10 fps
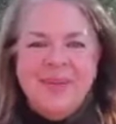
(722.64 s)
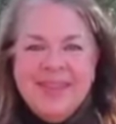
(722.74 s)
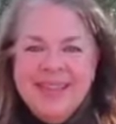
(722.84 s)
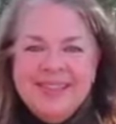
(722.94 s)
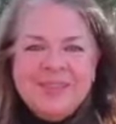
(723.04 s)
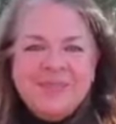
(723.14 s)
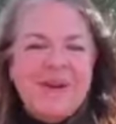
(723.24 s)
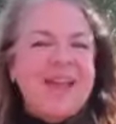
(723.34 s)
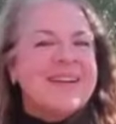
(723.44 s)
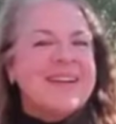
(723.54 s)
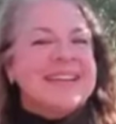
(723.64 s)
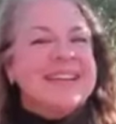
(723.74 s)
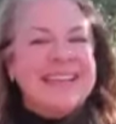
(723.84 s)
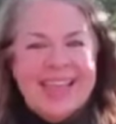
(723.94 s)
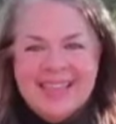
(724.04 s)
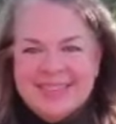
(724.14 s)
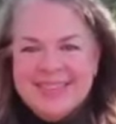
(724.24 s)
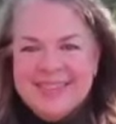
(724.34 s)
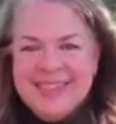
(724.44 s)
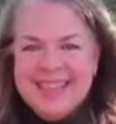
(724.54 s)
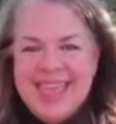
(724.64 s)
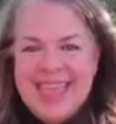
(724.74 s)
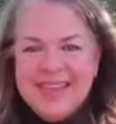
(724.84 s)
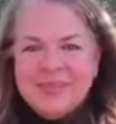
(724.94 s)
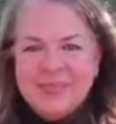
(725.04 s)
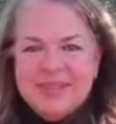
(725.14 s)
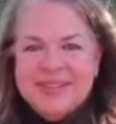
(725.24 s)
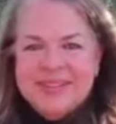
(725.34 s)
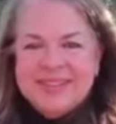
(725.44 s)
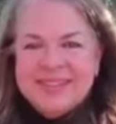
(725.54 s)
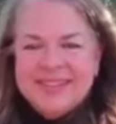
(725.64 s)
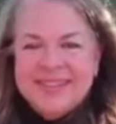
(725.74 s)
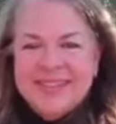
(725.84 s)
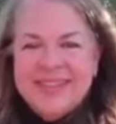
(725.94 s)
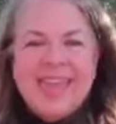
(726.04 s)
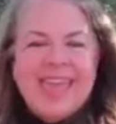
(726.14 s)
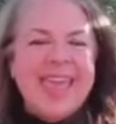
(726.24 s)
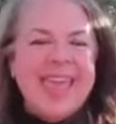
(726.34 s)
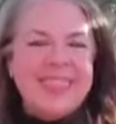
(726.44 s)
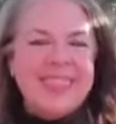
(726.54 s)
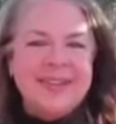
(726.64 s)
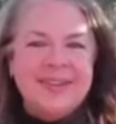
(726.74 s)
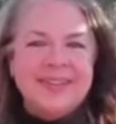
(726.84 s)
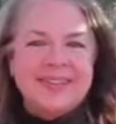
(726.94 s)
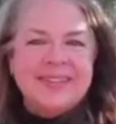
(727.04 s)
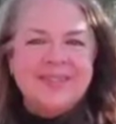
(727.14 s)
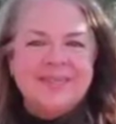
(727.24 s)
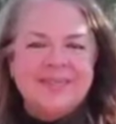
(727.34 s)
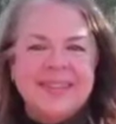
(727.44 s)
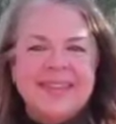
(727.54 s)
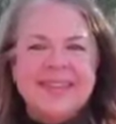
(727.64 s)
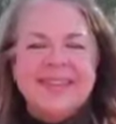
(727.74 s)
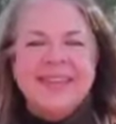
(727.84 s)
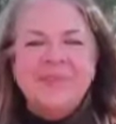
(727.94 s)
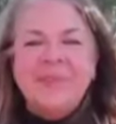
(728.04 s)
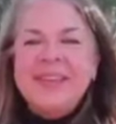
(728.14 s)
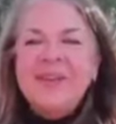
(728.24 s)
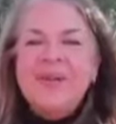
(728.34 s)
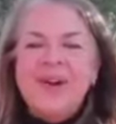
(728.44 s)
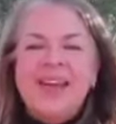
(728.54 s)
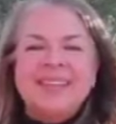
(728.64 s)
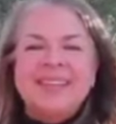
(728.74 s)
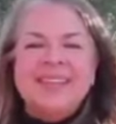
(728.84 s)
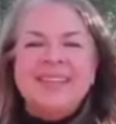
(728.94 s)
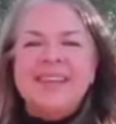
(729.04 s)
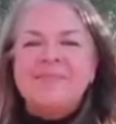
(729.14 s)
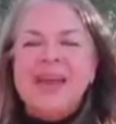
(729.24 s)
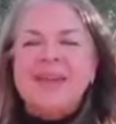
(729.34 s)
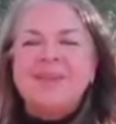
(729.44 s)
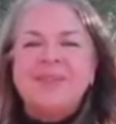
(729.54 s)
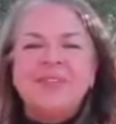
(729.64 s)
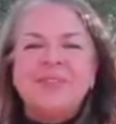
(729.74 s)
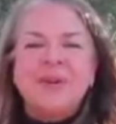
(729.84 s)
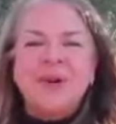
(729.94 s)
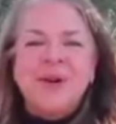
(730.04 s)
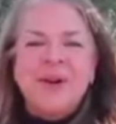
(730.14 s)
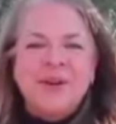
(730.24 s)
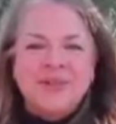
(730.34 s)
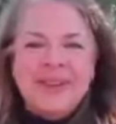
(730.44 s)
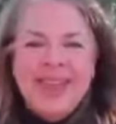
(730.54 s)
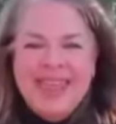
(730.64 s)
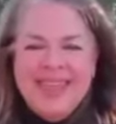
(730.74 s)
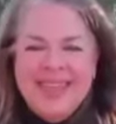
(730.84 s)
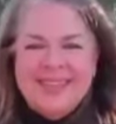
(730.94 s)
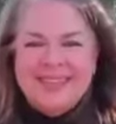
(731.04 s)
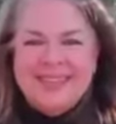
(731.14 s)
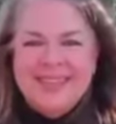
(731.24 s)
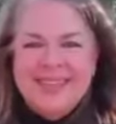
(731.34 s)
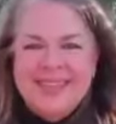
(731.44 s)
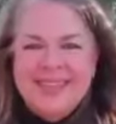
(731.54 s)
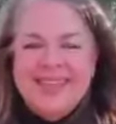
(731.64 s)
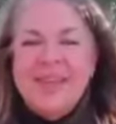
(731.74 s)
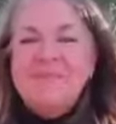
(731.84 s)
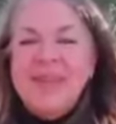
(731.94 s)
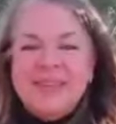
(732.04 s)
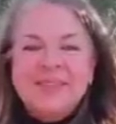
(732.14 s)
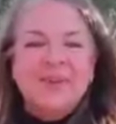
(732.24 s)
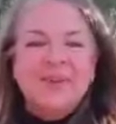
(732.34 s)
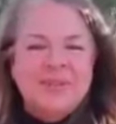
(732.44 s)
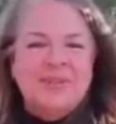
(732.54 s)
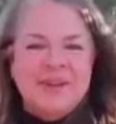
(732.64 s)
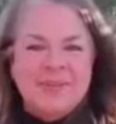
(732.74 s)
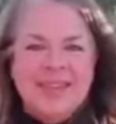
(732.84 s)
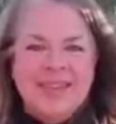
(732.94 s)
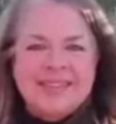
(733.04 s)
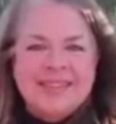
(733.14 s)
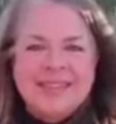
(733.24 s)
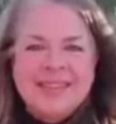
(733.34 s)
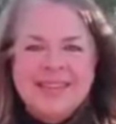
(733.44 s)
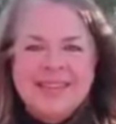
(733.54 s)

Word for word: We can conspire against the chaos builders and the noise and we can quietly take matters into our own hands and make the world a better place.